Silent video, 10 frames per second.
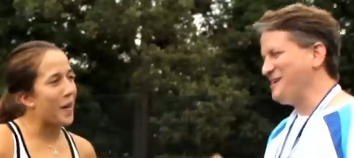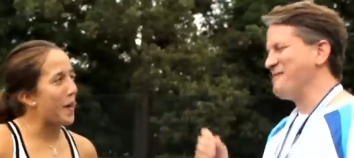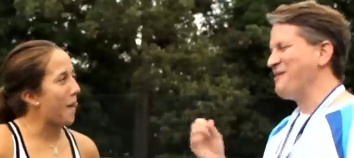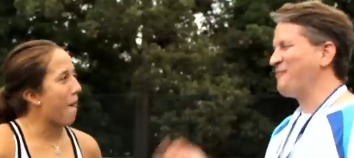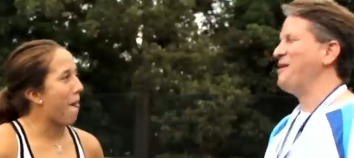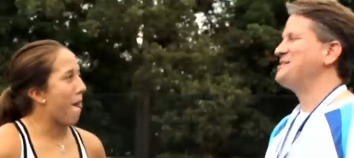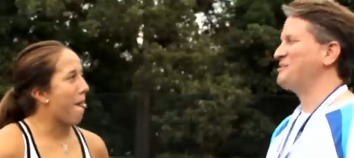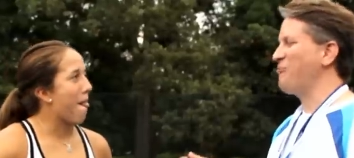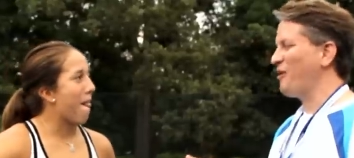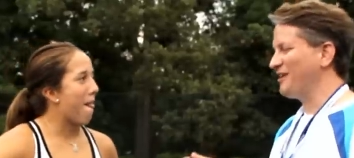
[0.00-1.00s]
Speaker 1: I'm not quite
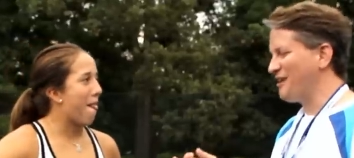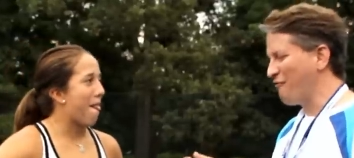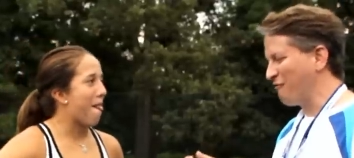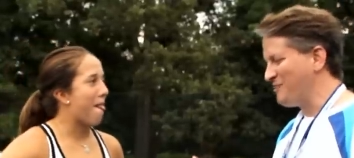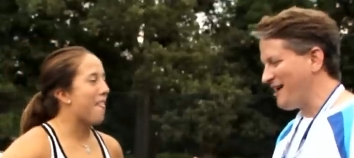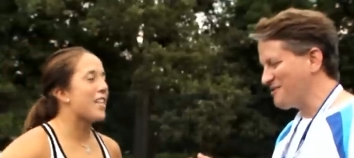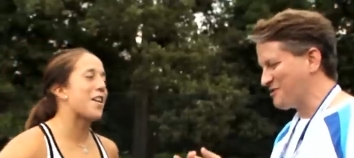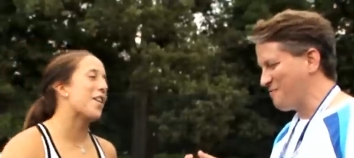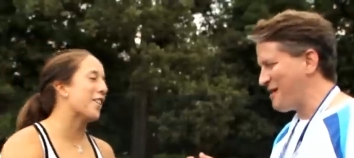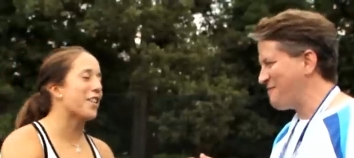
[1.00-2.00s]
sure where to go from there. No,
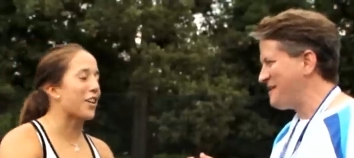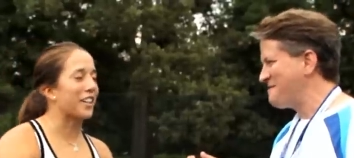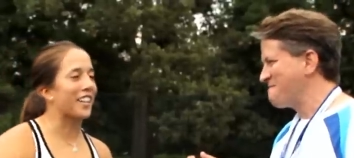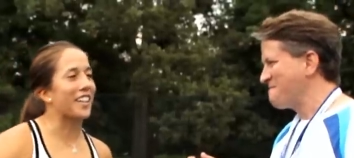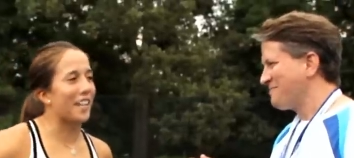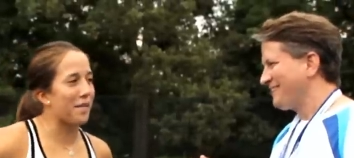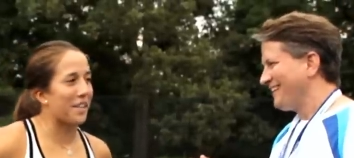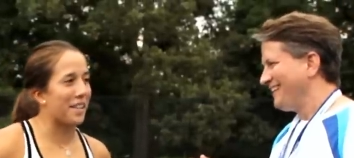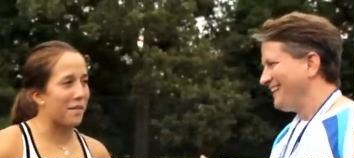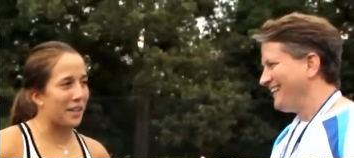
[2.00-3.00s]
so maybe... no, you're good.
Speaker 2: Let
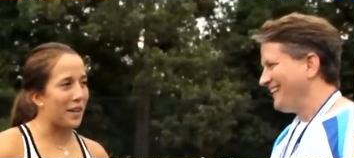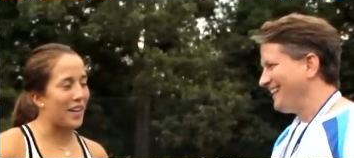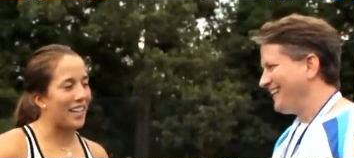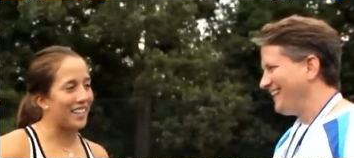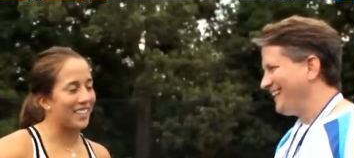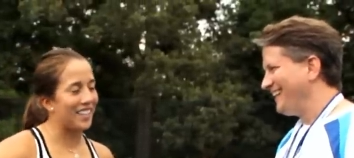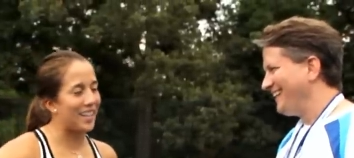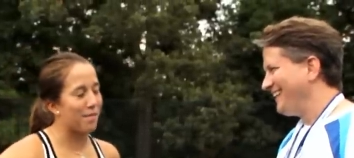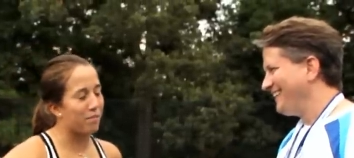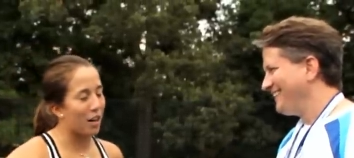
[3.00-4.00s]
me let me go ahead and
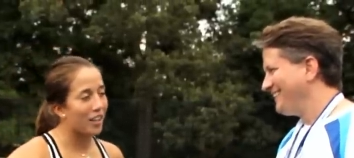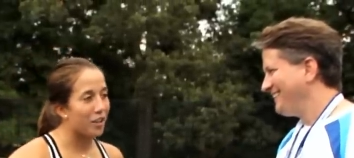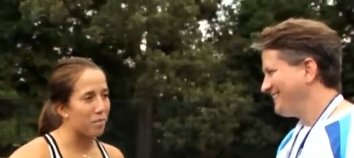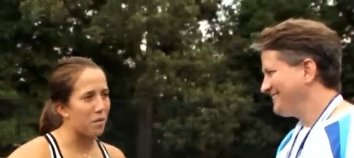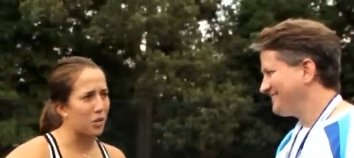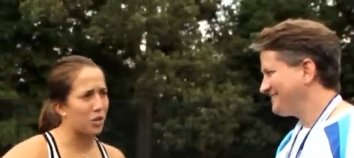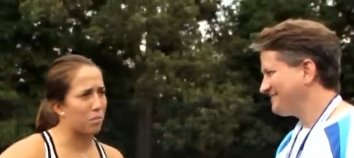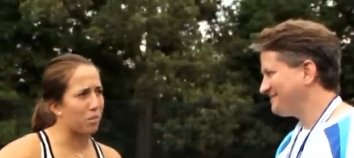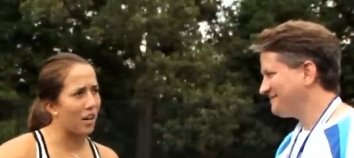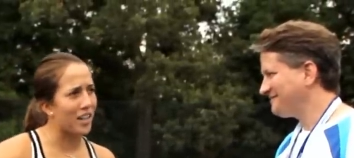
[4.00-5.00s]
um, probably the most
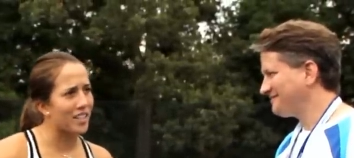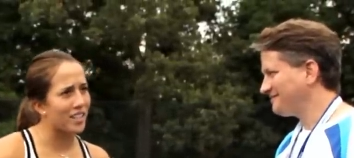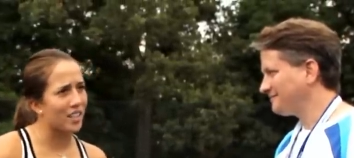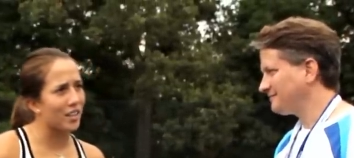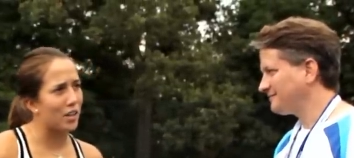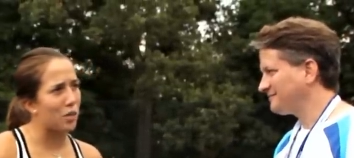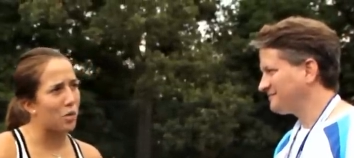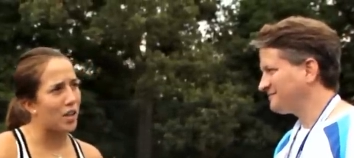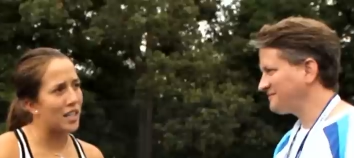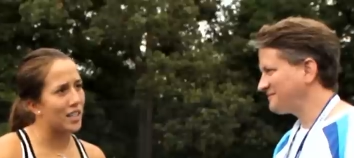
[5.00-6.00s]
surprising
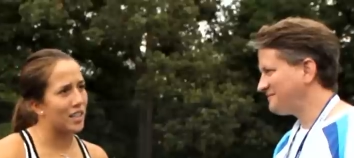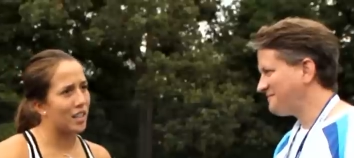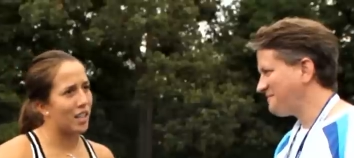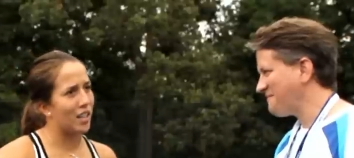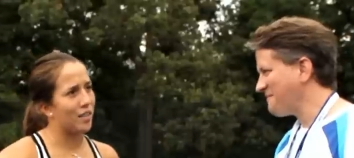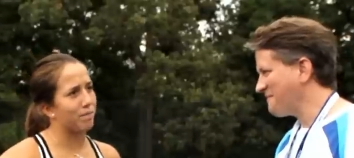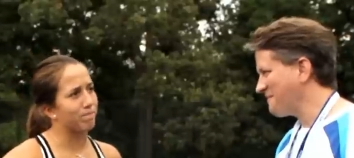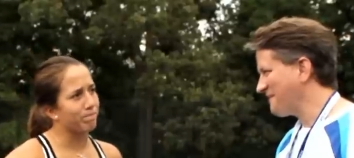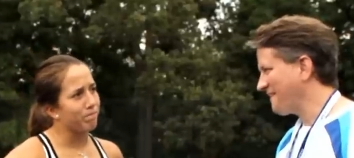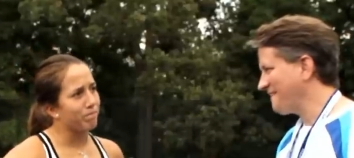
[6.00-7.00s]
was um,
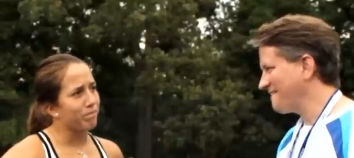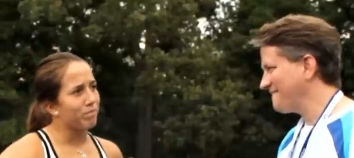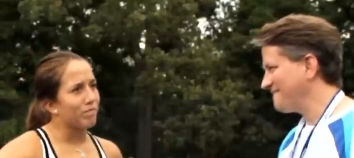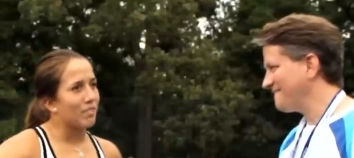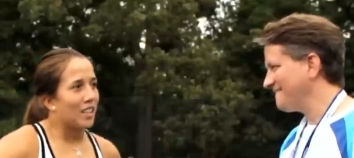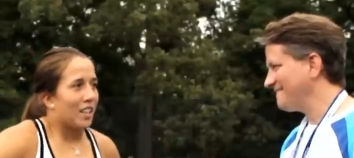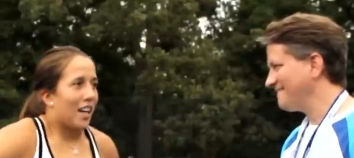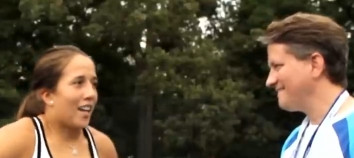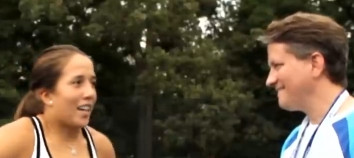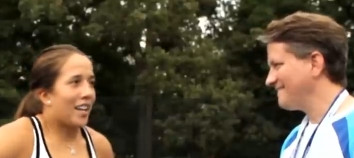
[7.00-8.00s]

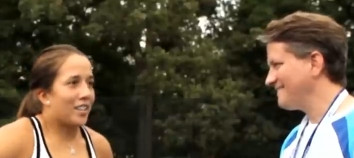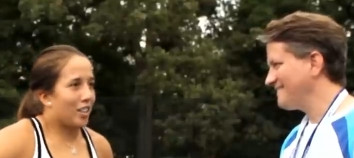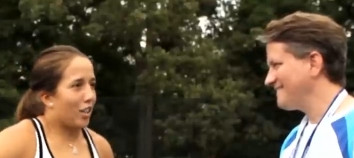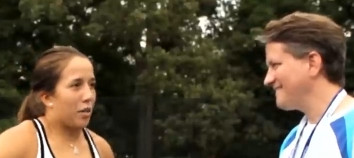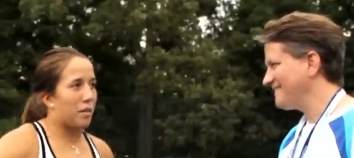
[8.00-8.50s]
I got to talk